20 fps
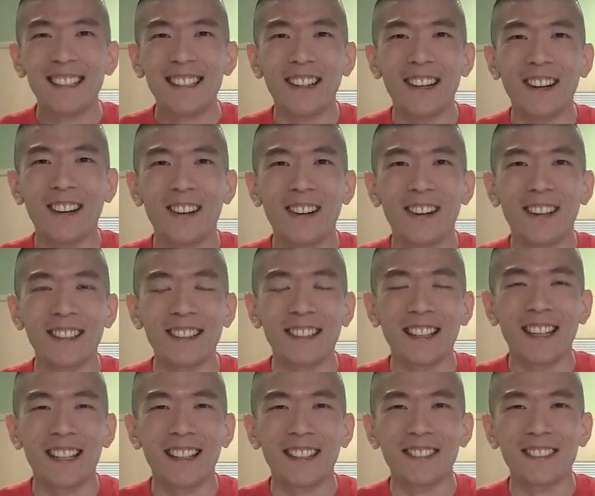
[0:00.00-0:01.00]
Alright
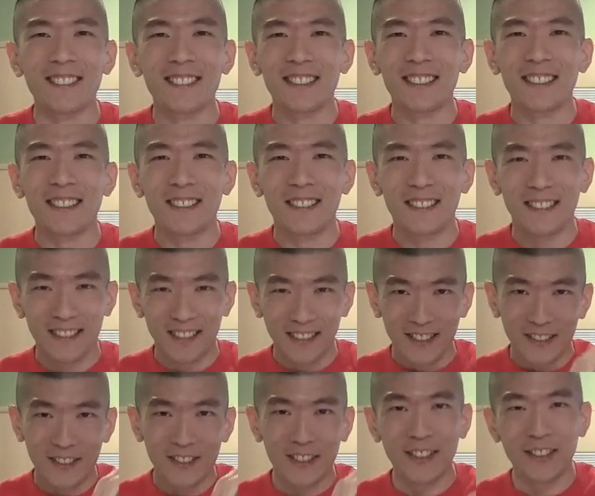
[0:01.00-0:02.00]
guys,
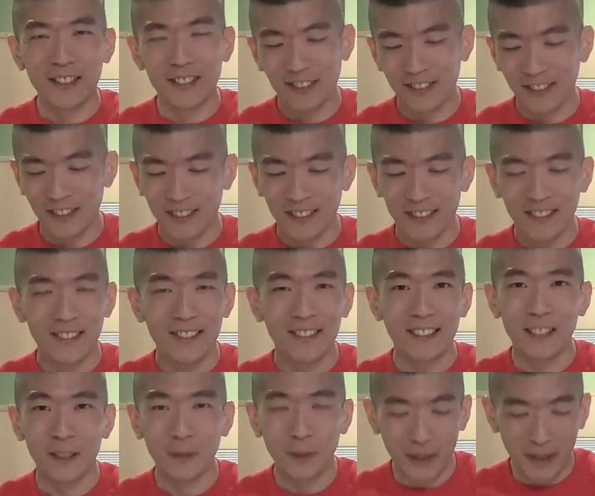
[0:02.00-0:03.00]
cheers,
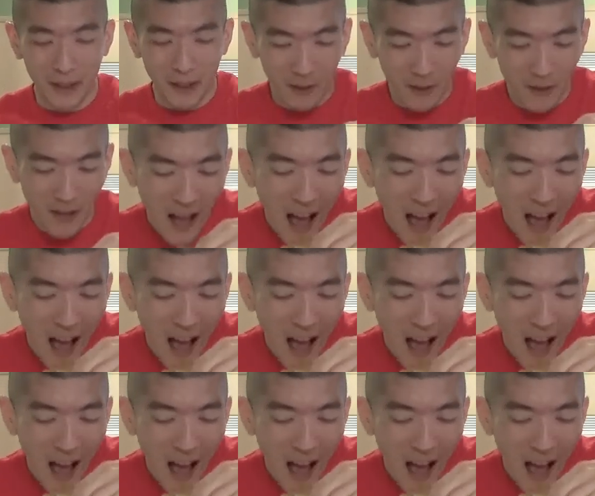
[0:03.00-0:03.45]
here we go.